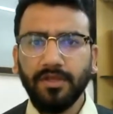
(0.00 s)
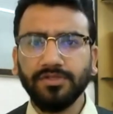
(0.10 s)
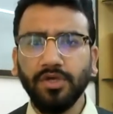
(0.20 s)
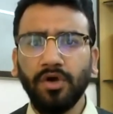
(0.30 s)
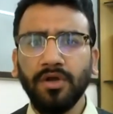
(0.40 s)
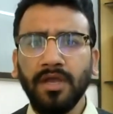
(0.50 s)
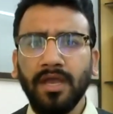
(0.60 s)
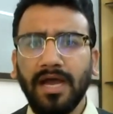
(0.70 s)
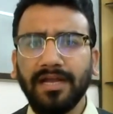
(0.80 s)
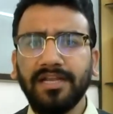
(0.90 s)
So
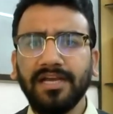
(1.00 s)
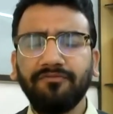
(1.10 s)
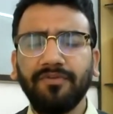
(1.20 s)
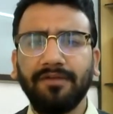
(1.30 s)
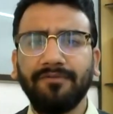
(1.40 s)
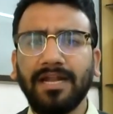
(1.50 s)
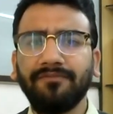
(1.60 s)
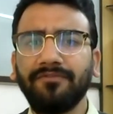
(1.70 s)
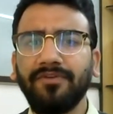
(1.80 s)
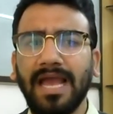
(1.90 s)
earlier,
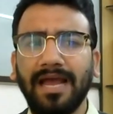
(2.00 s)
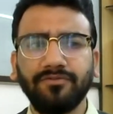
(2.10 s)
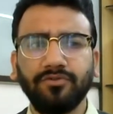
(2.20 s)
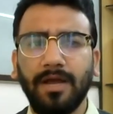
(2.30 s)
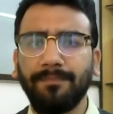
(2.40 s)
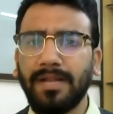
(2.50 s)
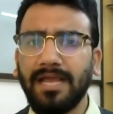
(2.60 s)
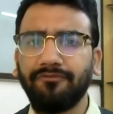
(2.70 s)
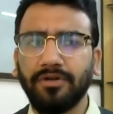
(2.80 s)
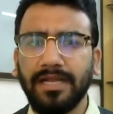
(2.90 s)
whenever we have to
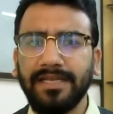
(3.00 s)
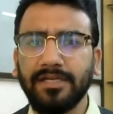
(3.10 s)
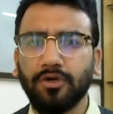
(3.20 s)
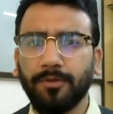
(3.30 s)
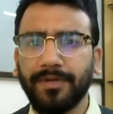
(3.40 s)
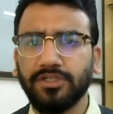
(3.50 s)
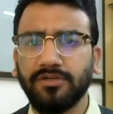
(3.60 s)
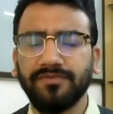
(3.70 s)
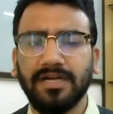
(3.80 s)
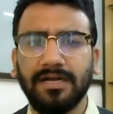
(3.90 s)
apply for any incorporation
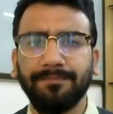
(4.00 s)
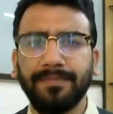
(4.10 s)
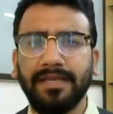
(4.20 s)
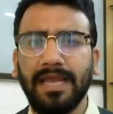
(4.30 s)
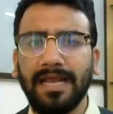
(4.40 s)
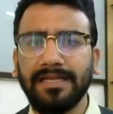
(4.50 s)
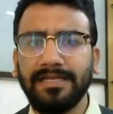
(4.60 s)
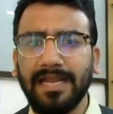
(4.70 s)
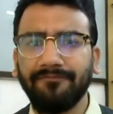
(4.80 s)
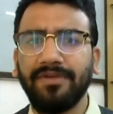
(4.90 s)
of the company, any
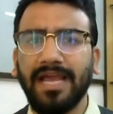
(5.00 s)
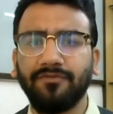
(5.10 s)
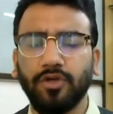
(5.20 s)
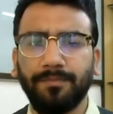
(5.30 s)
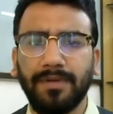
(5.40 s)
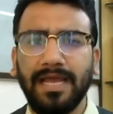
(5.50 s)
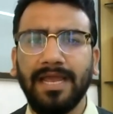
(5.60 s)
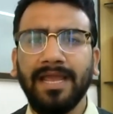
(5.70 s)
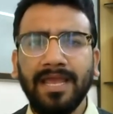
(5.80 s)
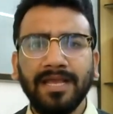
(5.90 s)
name we have to
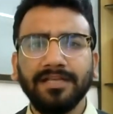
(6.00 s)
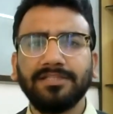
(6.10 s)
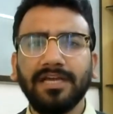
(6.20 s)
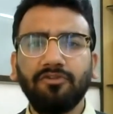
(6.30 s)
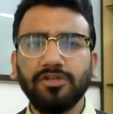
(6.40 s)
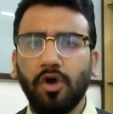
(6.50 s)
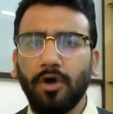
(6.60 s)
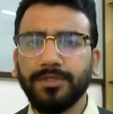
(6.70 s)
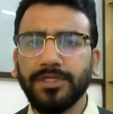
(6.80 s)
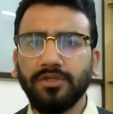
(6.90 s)
apply, there was
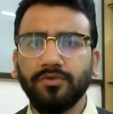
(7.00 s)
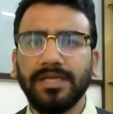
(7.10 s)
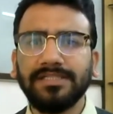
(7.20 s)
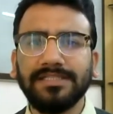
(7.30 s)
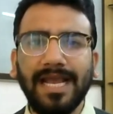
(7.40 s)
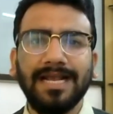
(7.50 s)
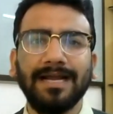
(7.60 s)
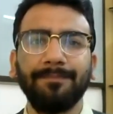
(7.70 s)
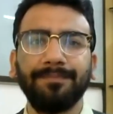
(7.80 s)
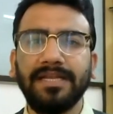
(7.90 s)
option to the check
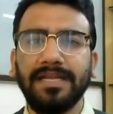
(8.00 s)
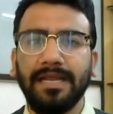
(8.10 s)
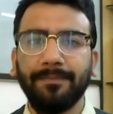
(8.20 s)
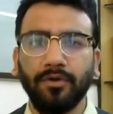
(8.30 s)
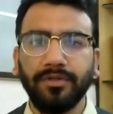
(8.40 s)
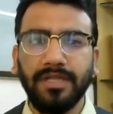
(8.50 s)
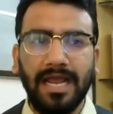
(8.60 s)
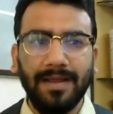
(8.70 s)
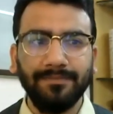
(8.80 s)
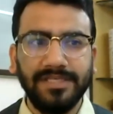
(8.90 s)
company name on the
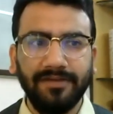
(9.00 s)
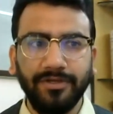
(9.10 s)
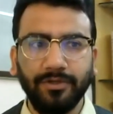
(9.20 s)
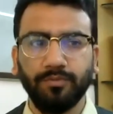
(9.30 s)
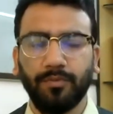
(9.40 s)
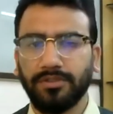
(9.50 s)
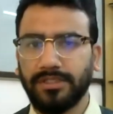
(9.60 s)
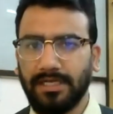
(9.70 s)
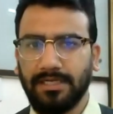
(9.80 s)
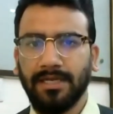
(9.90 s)
MCA V2
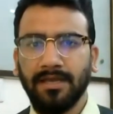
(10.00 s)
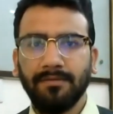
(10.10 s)
portal.